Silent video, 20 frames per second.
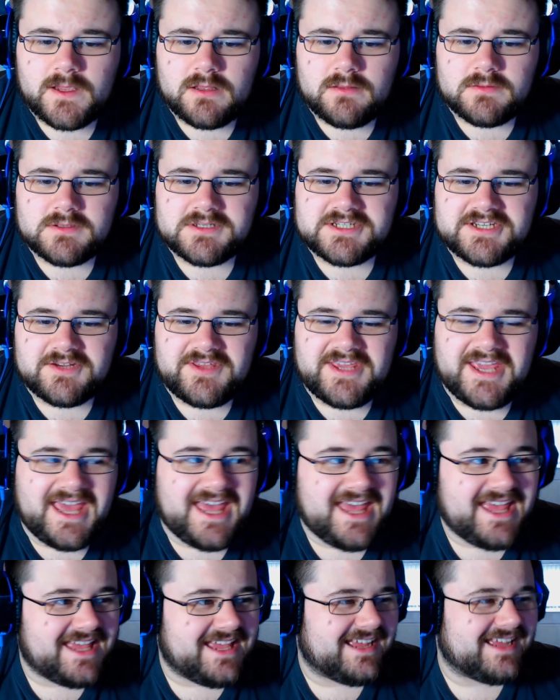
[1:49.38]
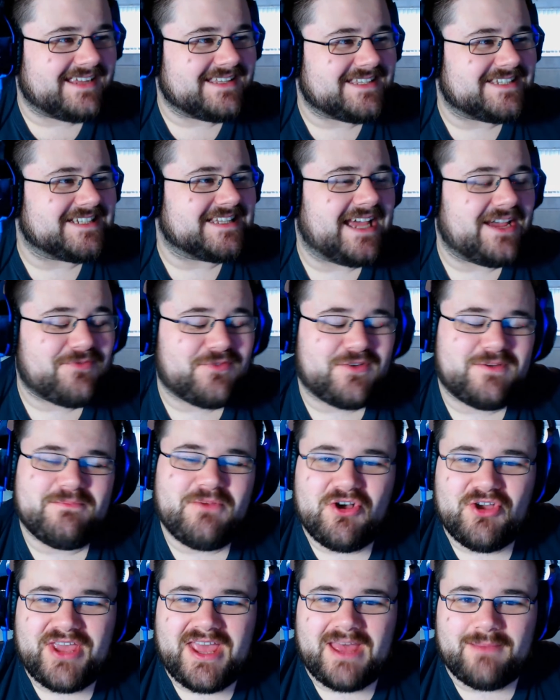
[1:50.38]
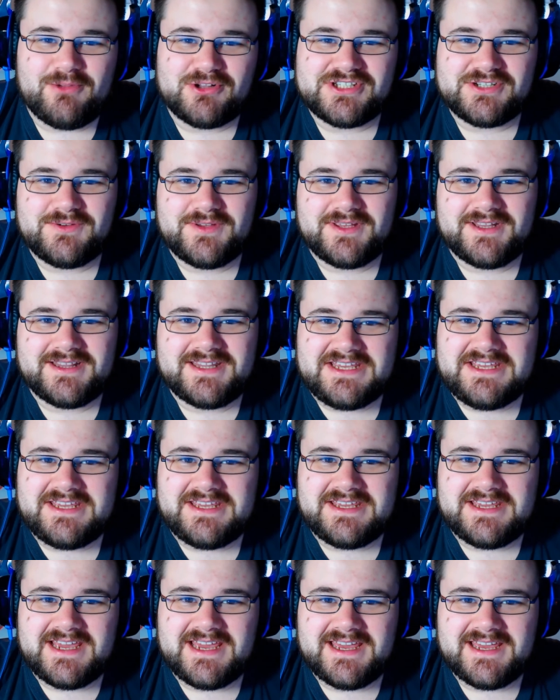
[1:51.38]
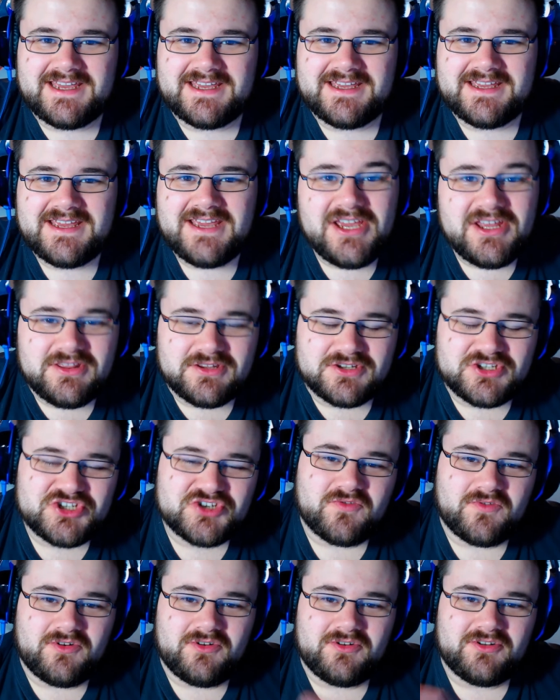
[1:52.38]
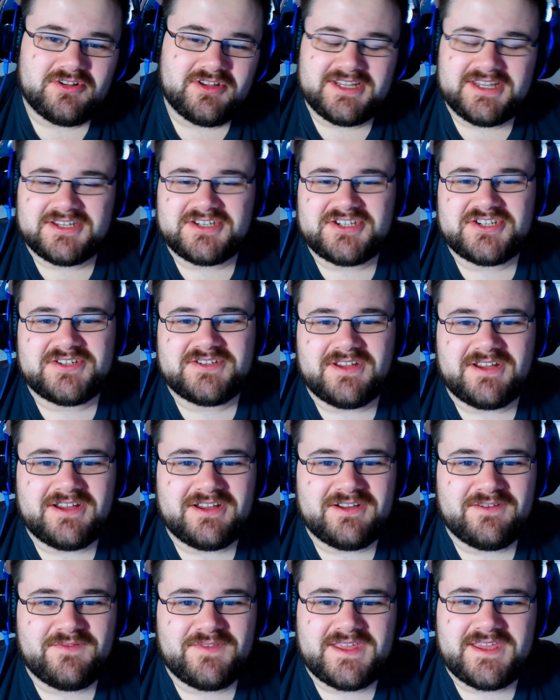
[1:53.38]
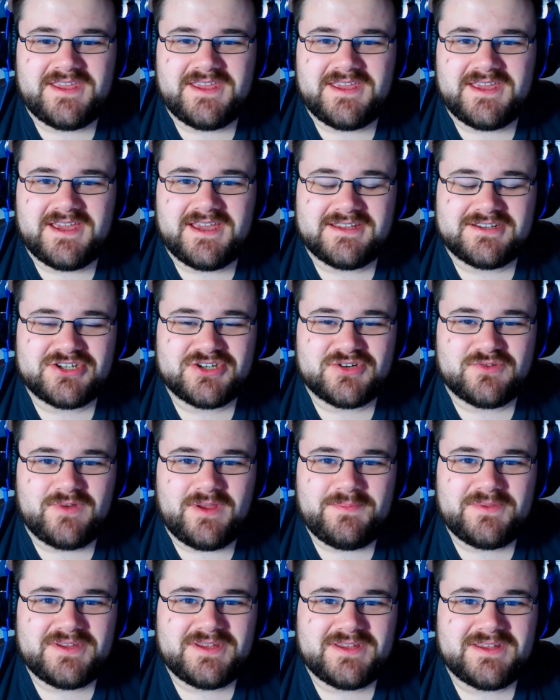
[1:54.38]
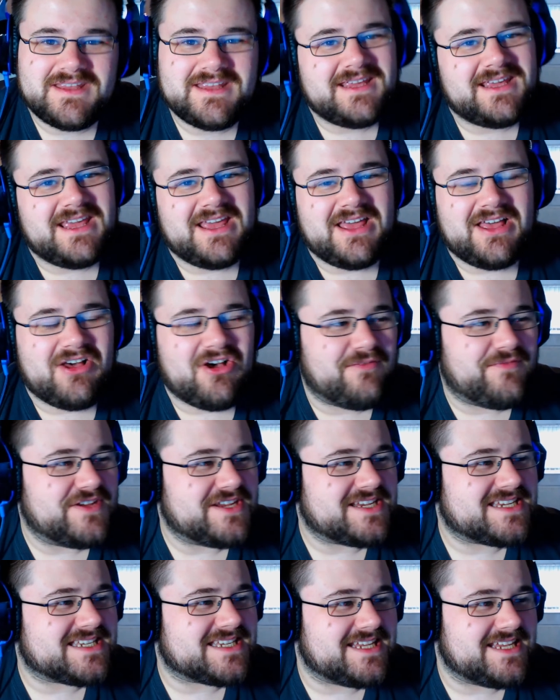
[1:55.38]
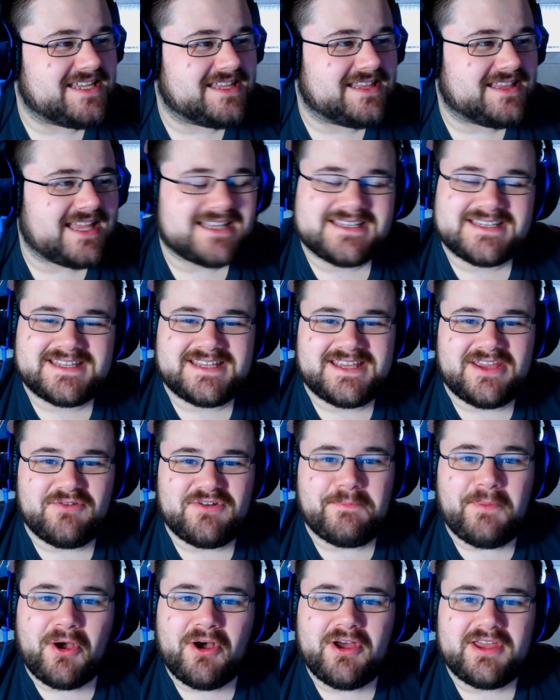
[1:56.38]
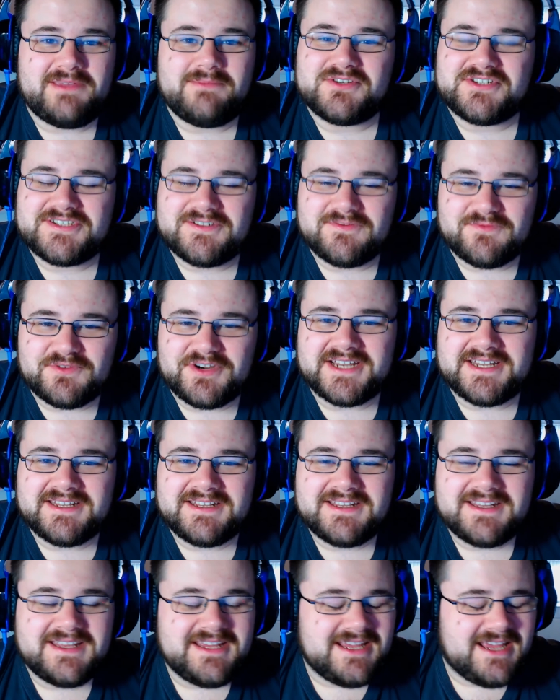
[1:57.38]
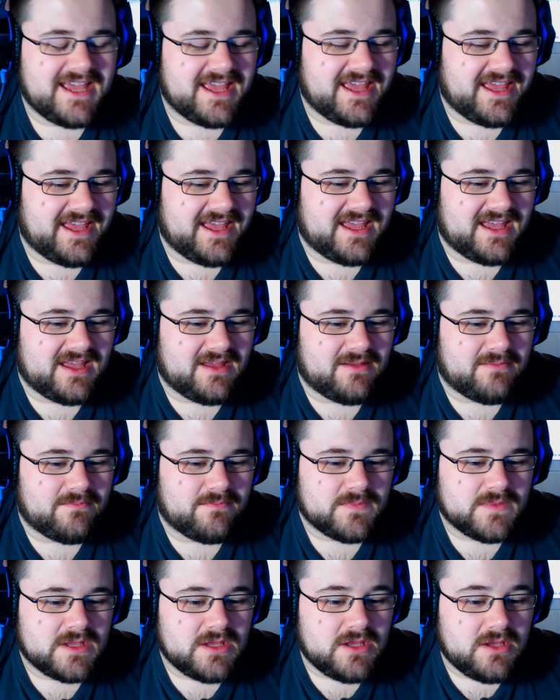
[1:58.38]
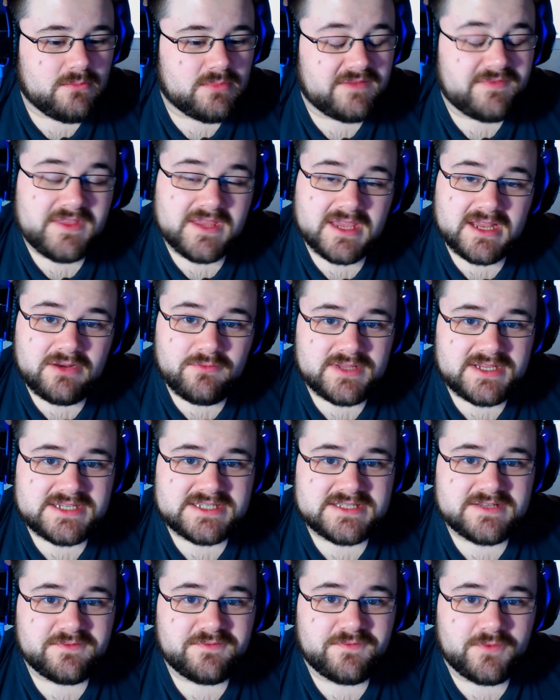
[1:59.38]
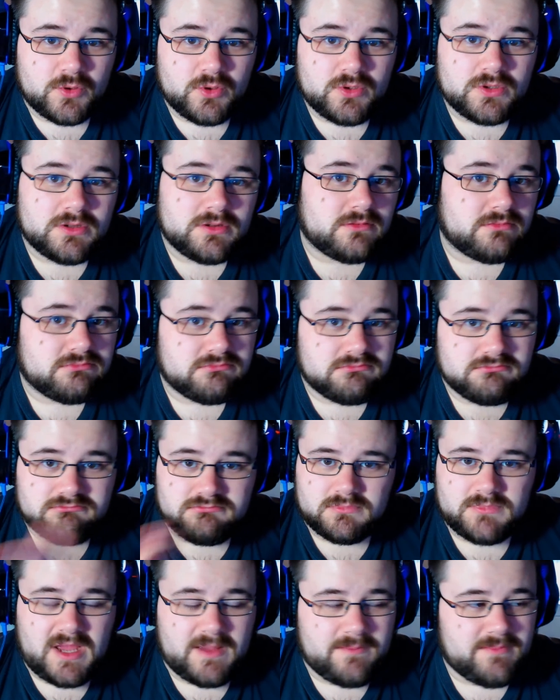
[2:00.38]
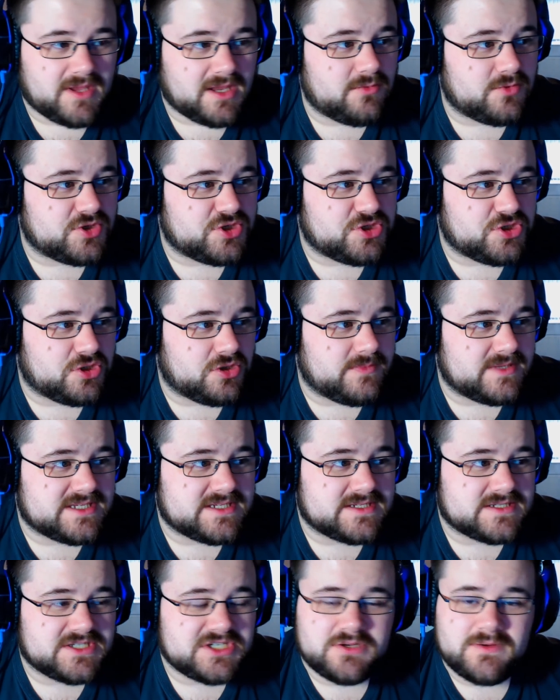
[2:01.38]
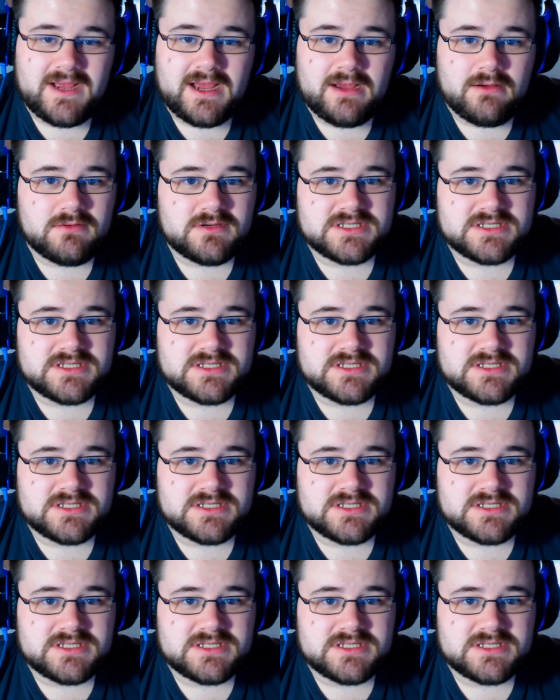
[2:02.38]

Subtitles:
So yeah, I had to laugh at Mark Hamill doing the scroll at the start of the script. Obviously, that's the only part you must have read. But if they're going to release the full, I'm going to assume it's 2 hours